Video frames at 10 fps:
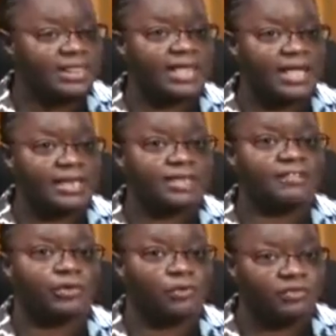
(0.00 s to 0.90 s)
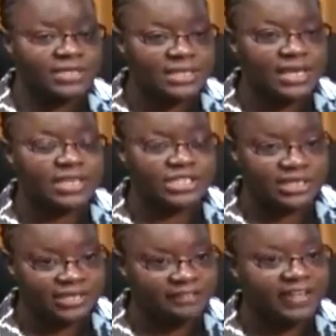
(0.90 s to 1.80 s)
then if they're over age
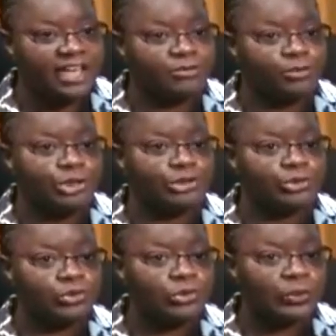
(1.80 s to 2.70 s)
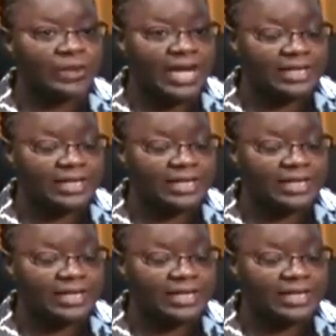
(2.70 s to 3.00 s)
65, we do look